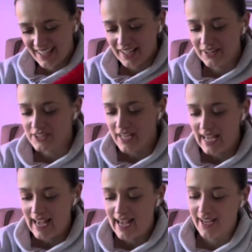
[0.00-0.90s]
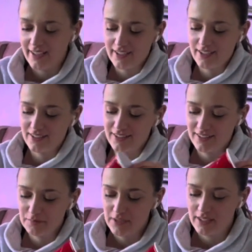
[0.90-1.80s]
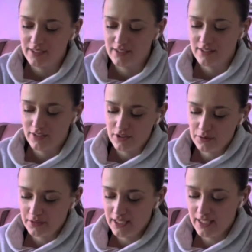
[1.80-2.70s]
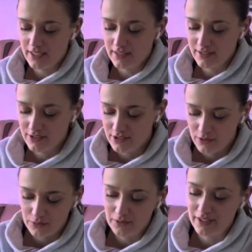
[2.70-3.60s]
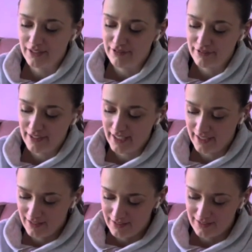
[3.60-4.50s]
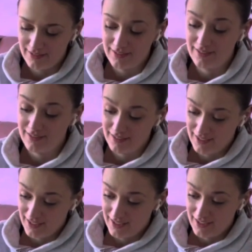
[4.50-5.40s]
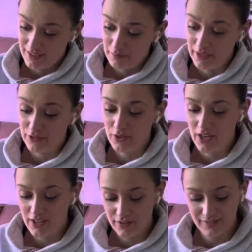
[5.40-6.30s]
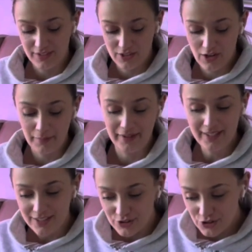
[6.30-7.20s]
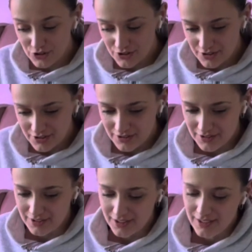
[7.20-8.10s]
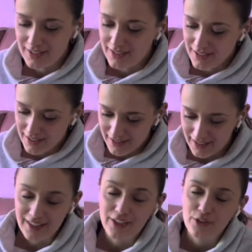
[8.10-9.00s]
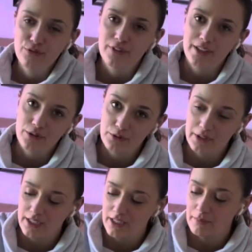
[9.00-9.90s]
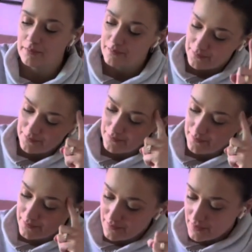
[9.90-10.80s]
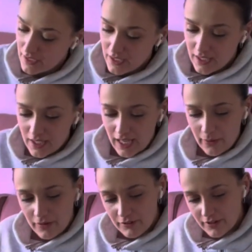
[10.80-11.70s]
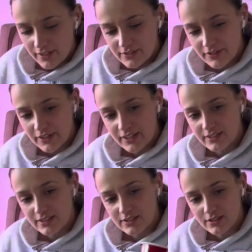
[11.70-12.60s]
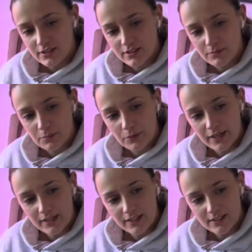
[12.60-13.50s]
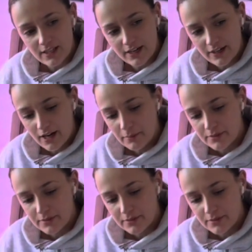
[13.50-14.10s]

Here's a hack, because the 3 don't really fit. But if you cut off the top inch, then they do fit 3 feet. However, it's very easy to break the entire cup.